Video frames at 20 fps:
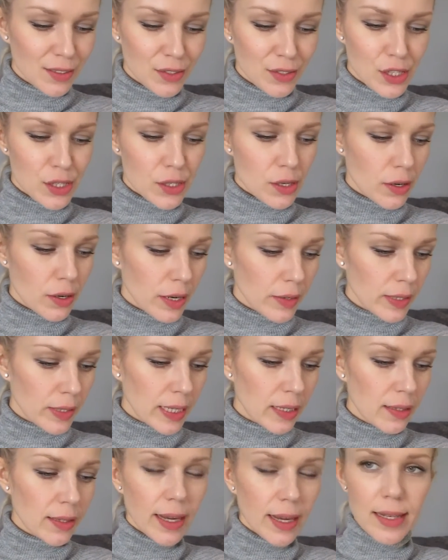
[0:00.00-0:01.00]
So I
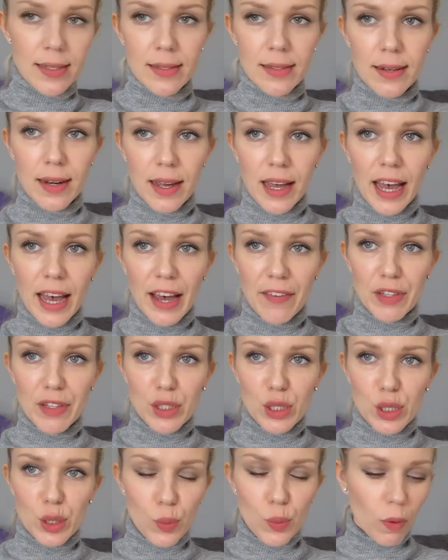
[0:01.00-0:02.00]
realized that I
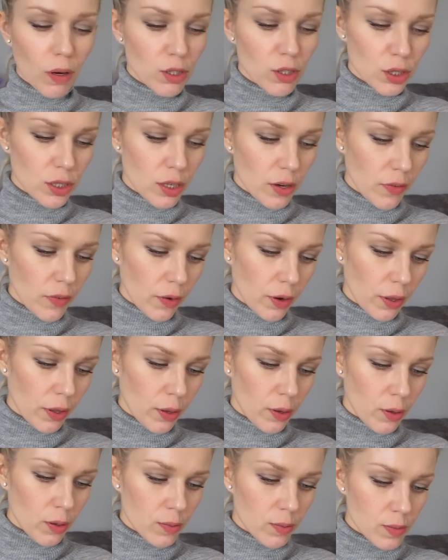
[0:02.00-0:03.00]
haven't swatched it for
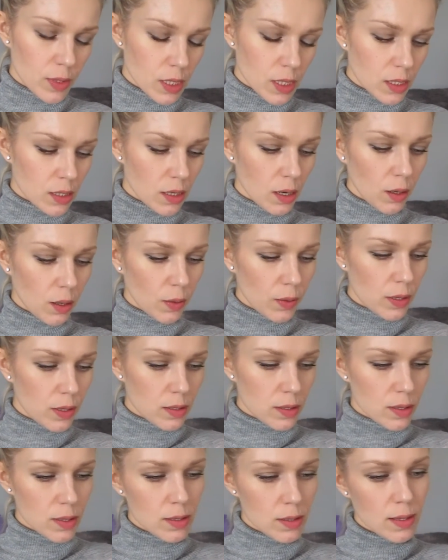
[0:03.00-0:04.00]
you. So
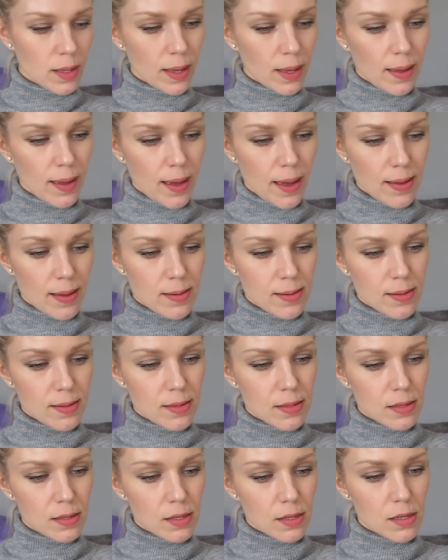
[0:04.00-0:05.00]
this is the
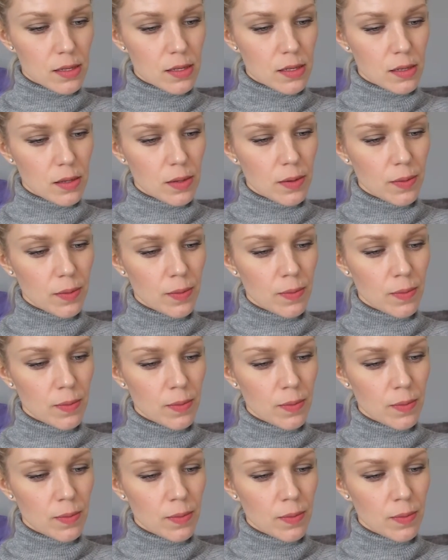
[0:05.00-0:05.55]
Essence